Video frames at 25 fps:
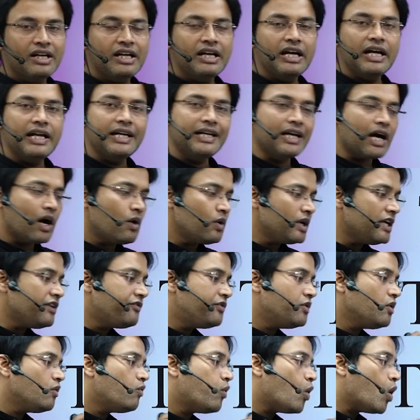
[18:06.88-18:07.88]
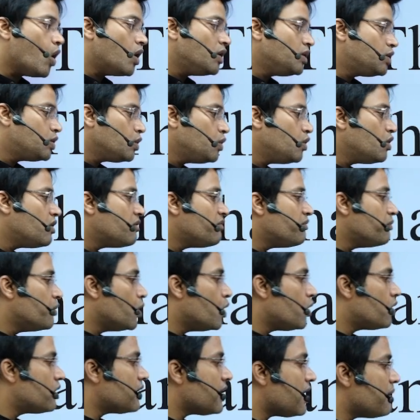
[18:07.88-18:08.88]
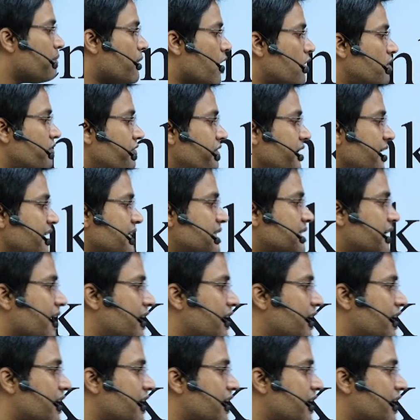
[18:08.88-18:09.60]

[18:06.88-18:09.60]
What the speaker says: Now if you want to know more about various kind